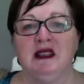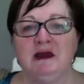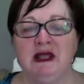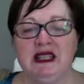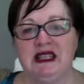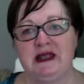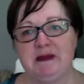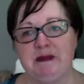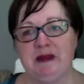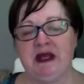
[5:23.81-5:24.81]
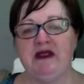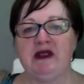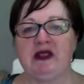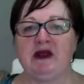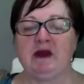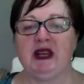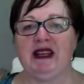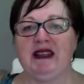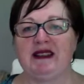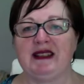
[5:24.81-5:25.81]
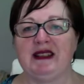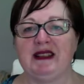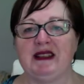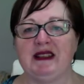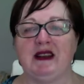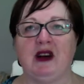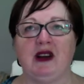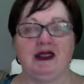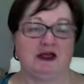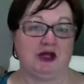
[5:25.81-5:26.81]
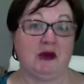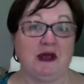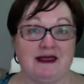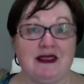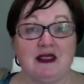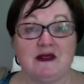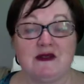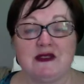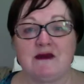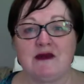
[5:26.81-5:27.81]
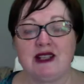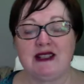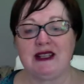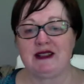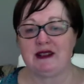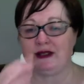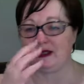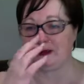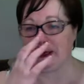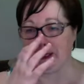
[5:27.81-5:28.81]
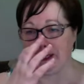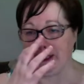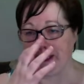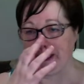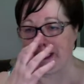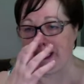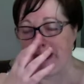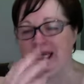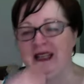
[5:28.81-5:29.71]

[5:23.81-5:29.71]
we need to build an awareness in to ourselves, right down to our spirit, okay?